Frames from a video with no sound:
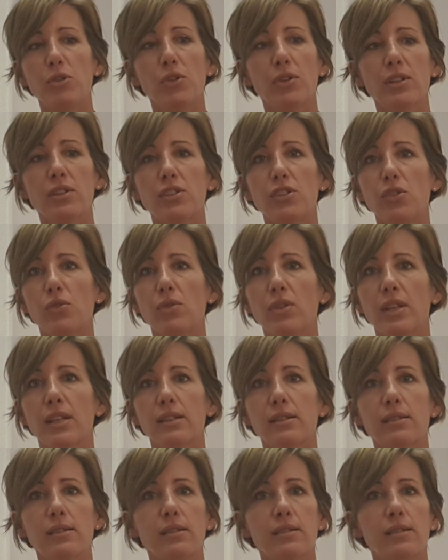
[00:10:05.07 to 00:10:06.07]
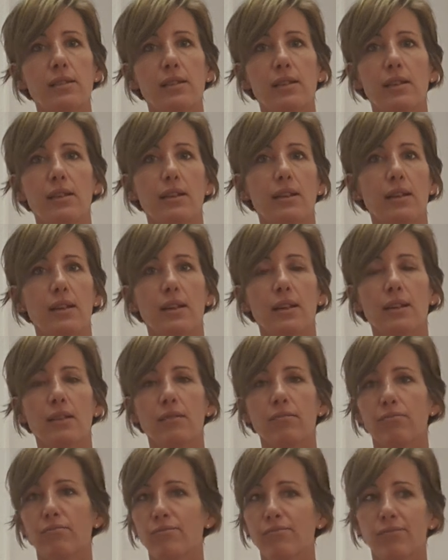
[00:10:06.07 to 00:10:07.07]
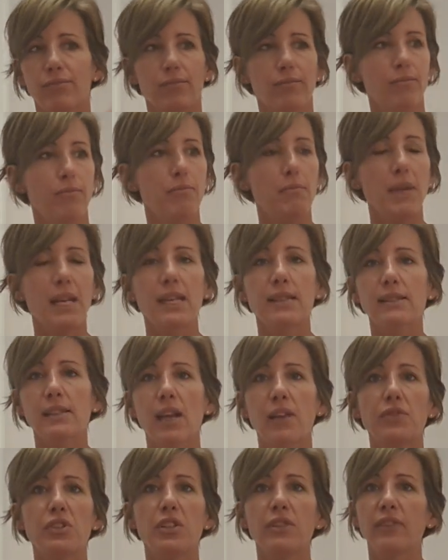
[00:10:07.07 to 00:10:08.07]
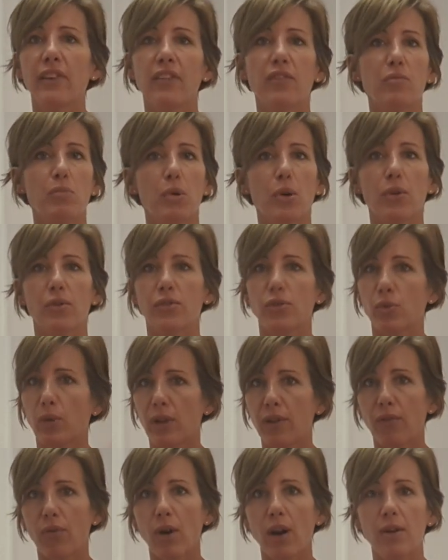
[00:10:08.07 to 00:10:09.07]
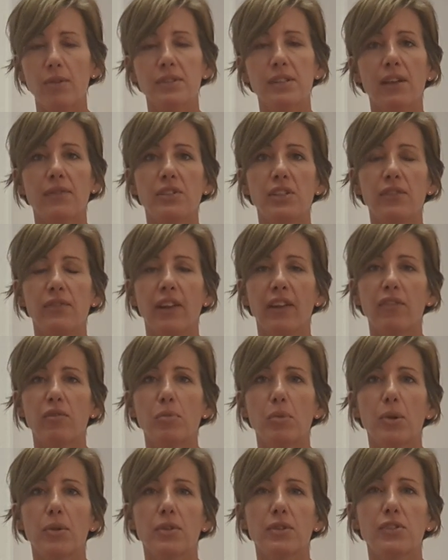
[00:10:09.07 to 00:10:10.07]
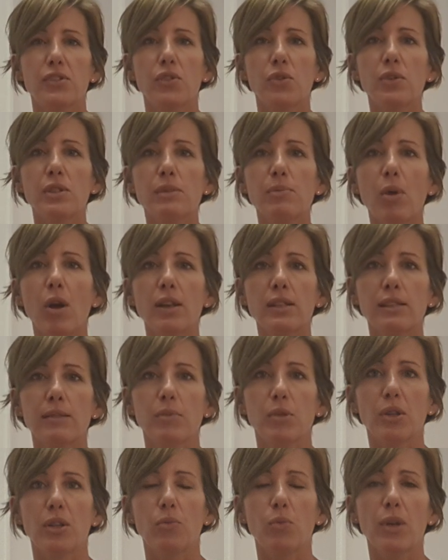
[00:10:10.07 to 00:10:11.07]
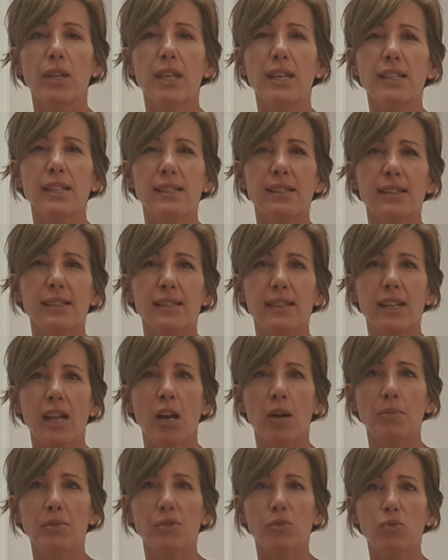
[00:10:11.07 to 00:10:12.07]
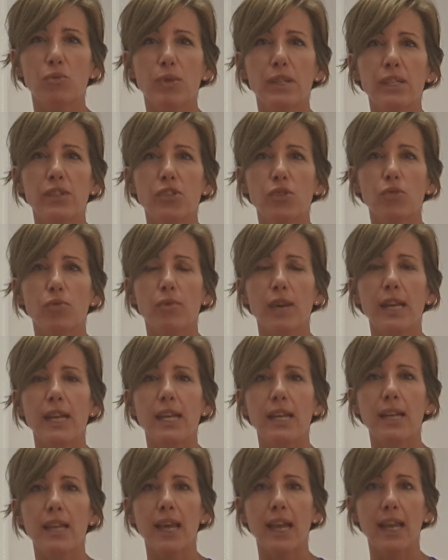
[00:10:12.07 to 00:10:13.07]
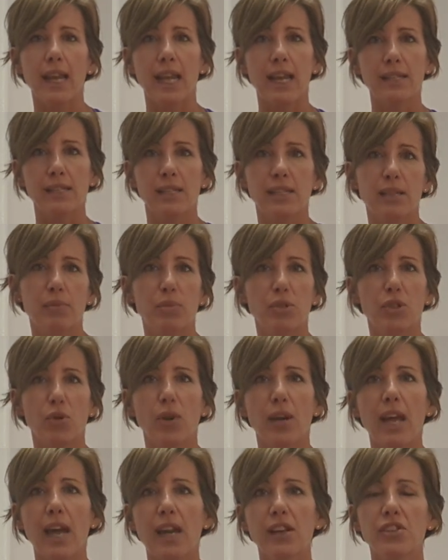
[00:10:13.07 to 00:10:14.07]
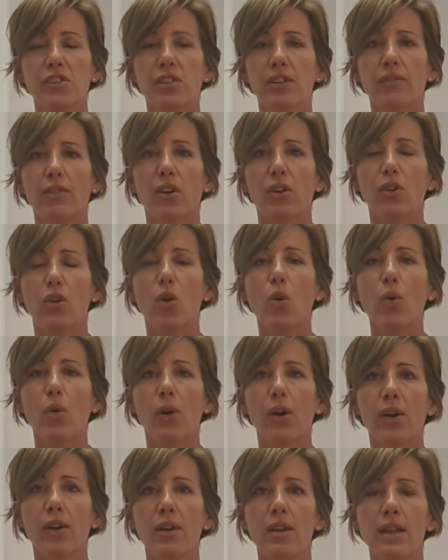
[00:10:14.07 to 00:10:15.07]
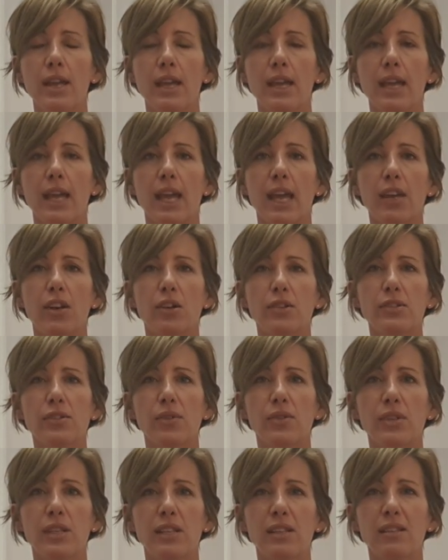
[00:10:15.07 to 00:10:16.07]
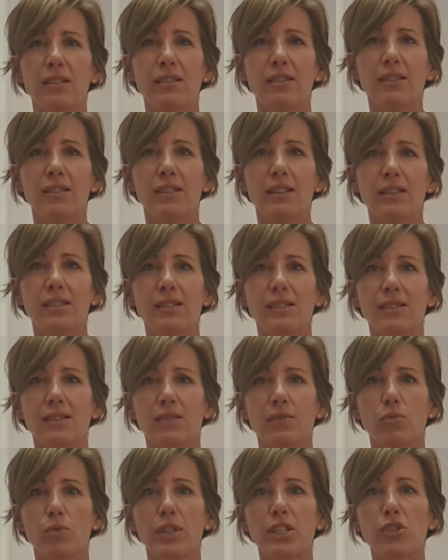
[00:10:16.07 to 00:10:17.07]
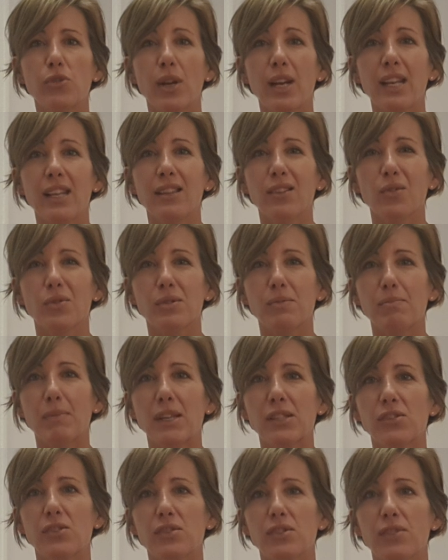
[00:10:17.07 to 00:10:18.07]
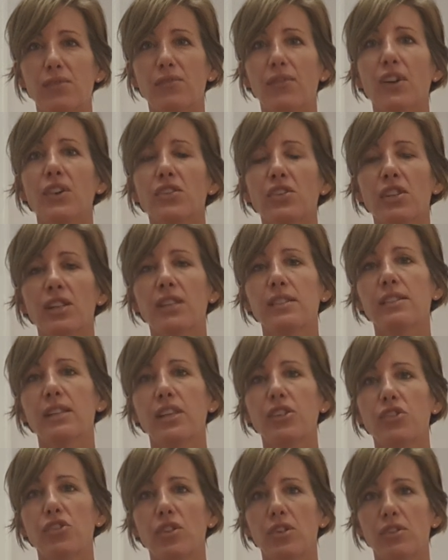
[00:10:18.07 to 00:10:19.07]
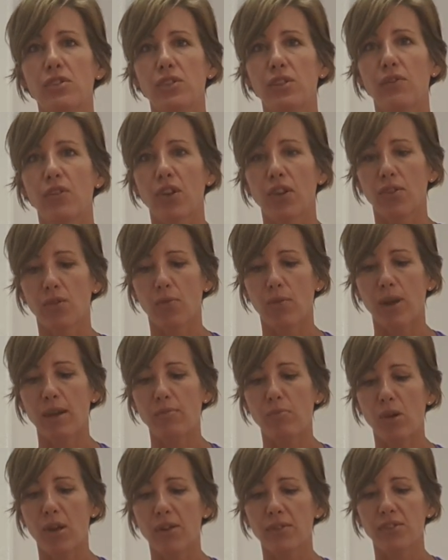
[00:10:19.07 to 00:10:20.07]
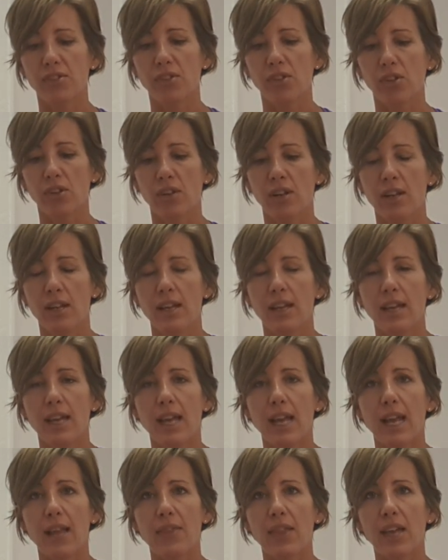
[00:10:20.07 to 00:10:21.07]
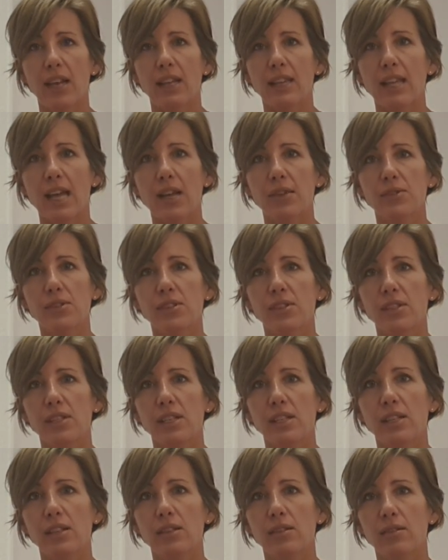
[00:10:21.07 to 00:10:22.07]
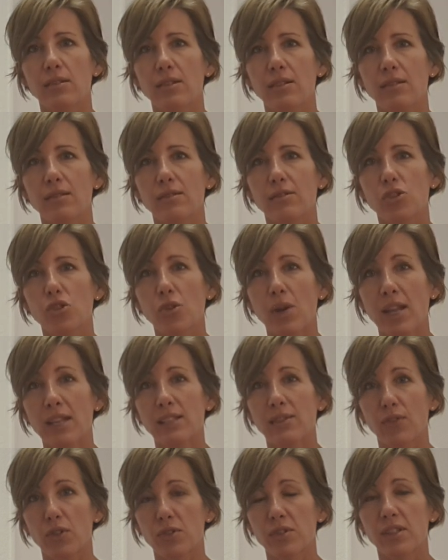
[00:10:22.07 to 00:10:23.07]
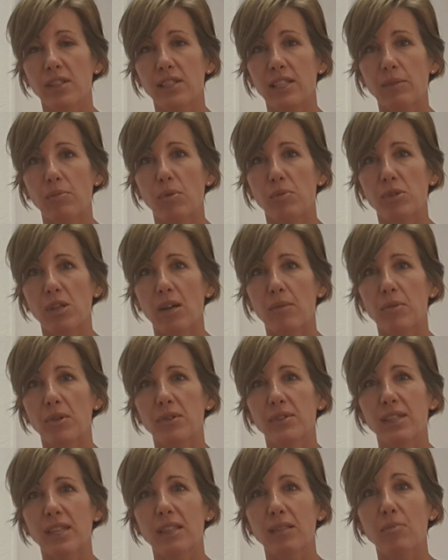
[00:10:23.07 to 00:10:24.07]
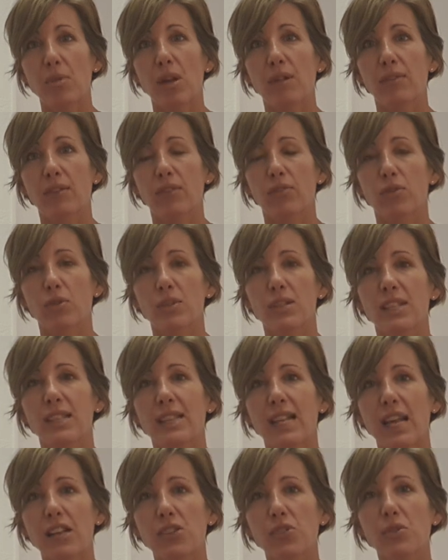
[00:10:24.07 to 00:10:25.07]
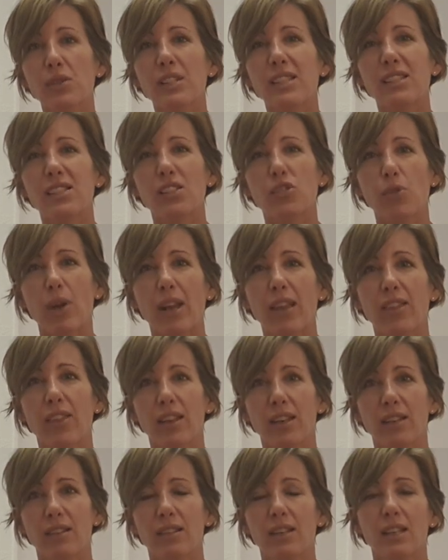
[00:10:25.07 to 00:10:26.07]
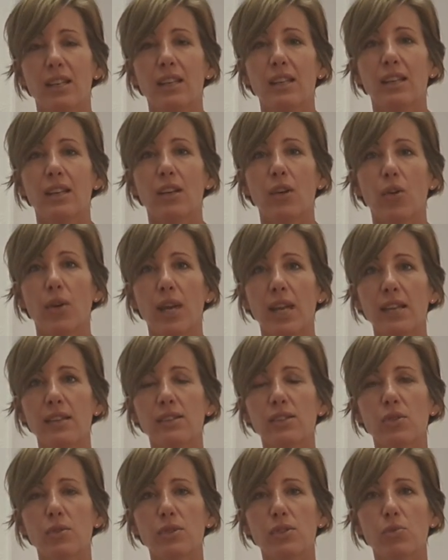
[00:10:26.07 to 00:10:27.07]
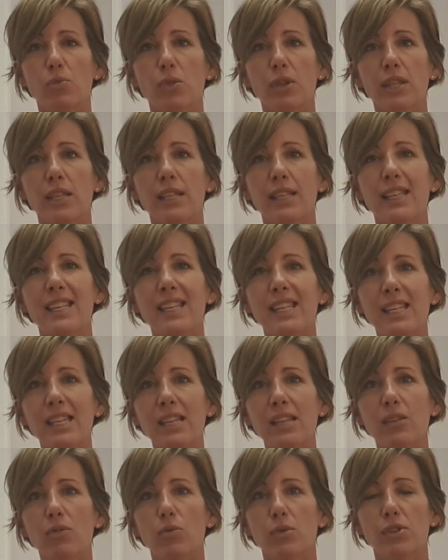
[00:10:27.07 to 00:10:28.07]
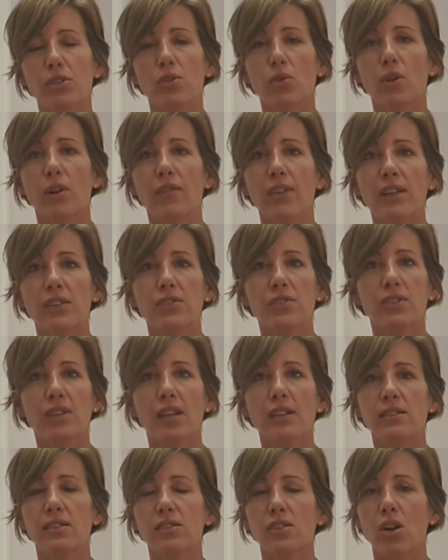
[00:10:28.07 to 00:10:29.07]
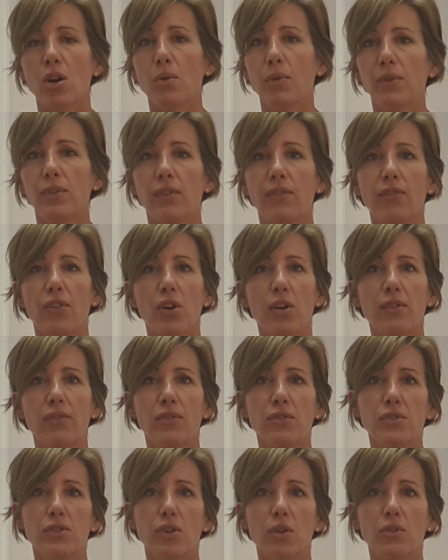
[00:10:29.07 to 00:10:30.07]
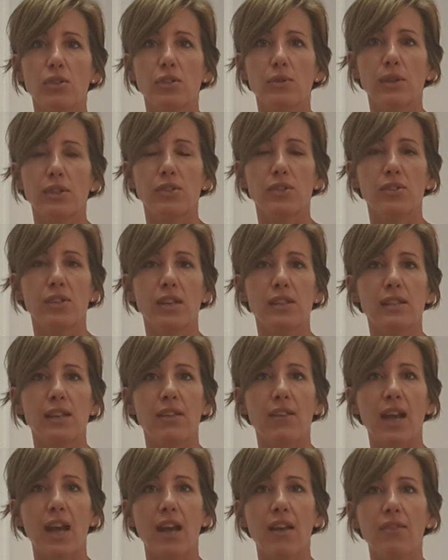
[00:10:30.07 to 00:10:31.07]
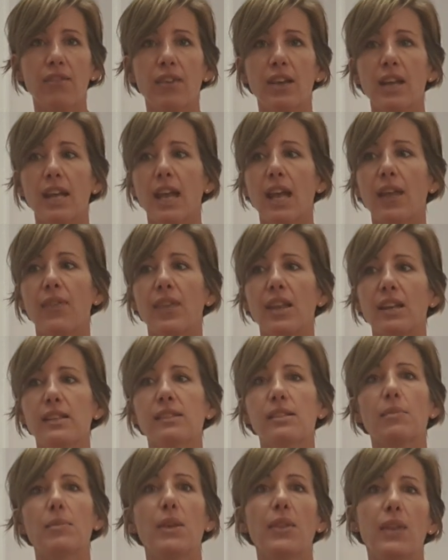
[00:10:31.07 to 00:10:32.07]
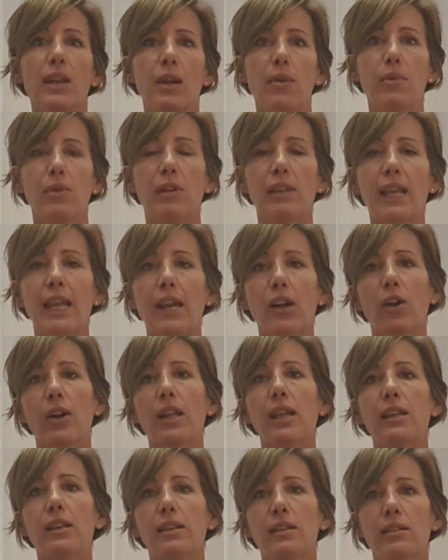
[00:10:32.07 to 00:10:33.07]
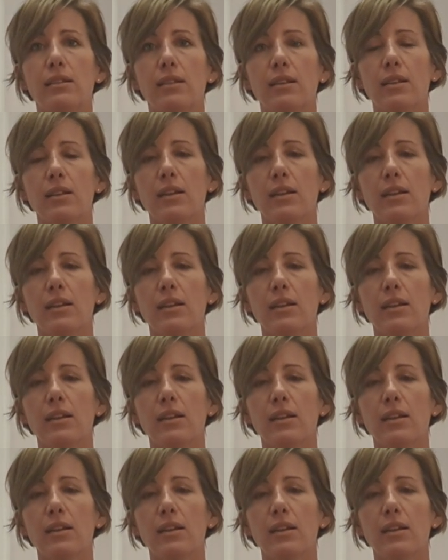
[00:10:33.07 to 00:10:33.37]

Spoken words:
you can do this minutes after you've given birth, 24 hours after you've given birth, as soon as possible. And what it does is it helps retrain that anticipatory action of our core, and also it's retraining those muscles to function as they should. So you've got the right posture, and that allows the transverse, the deep abdominals, and the pelvic floor to naturally strengthen. Okay, so it's a really key restorative exercise. It's always the very first go-to exercise I have, and then it's something that I would layer in